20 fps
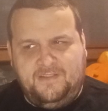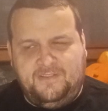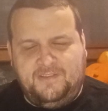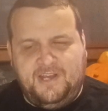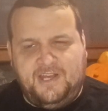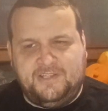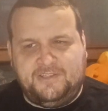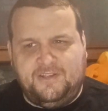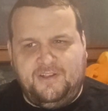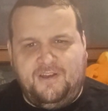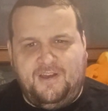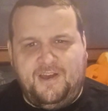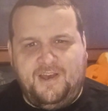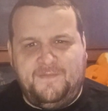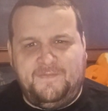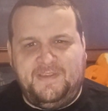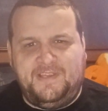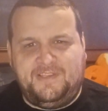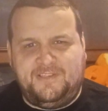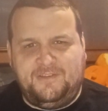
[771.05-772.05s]
Dr.
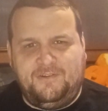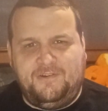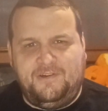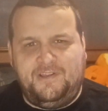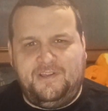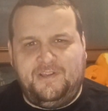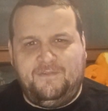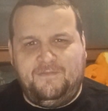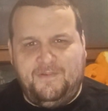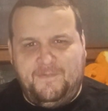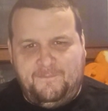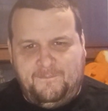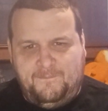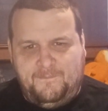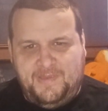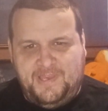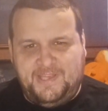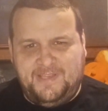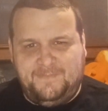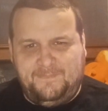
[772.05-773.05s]
Harvey Sawyer
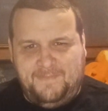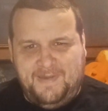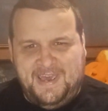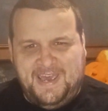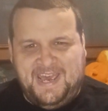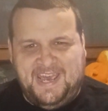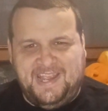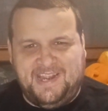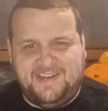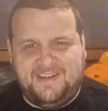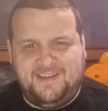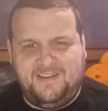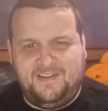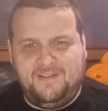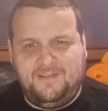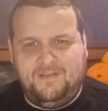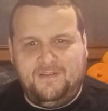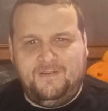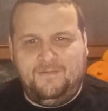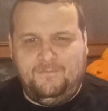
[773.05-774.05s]
is back.
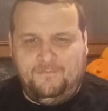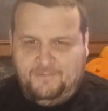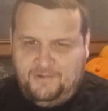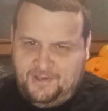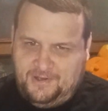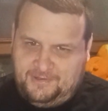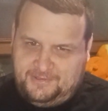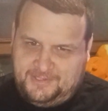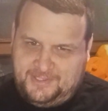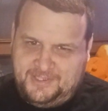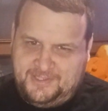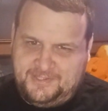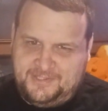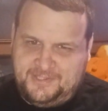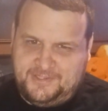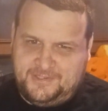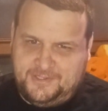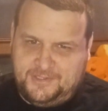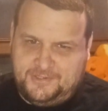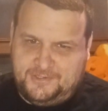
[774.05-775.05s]
Well, this
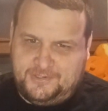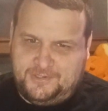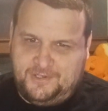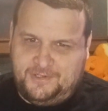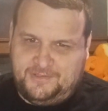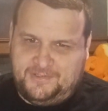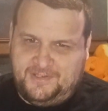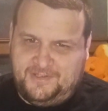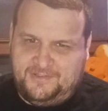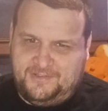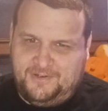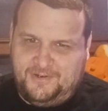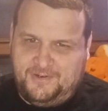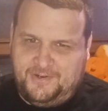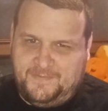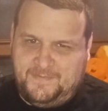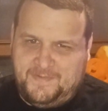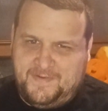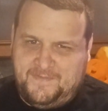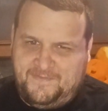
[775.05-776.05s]
is a certain turn
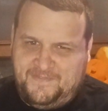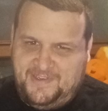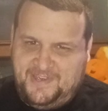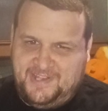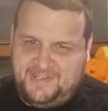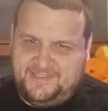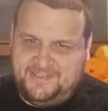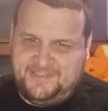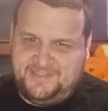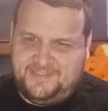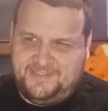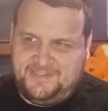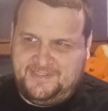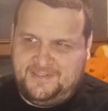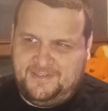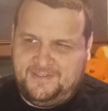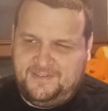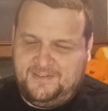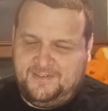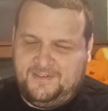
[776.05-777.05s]
of events,
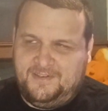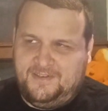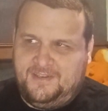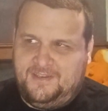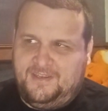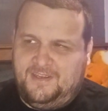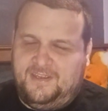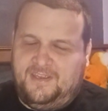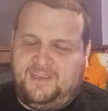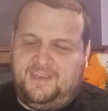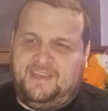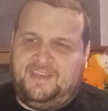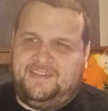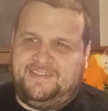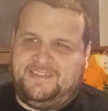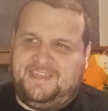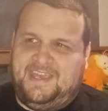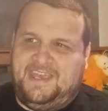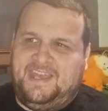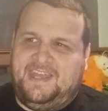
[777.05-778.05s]
he
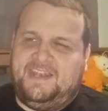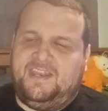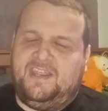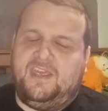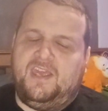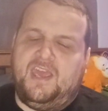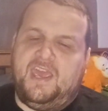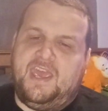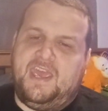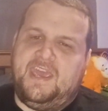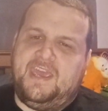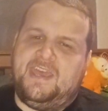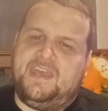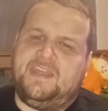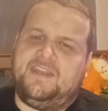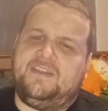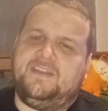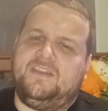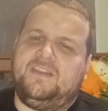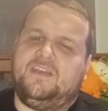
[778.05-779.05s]
said.
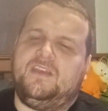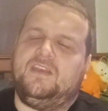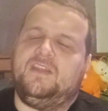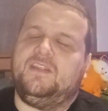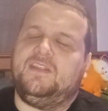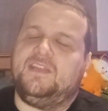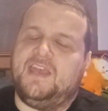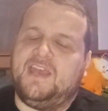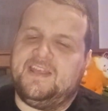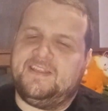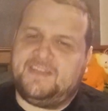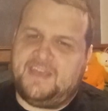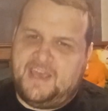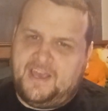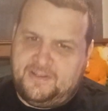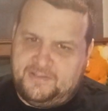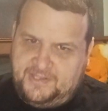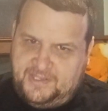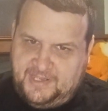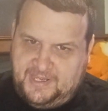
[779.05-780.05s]
And that's
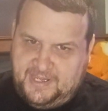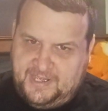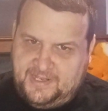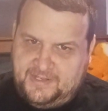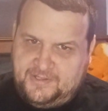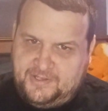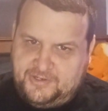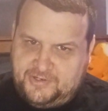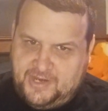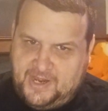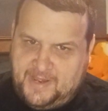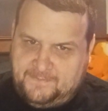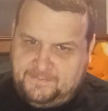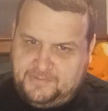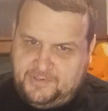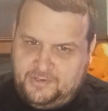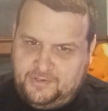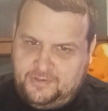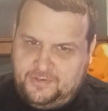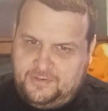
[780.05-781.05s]
how they end the
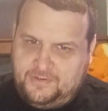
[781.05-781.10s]
chapter.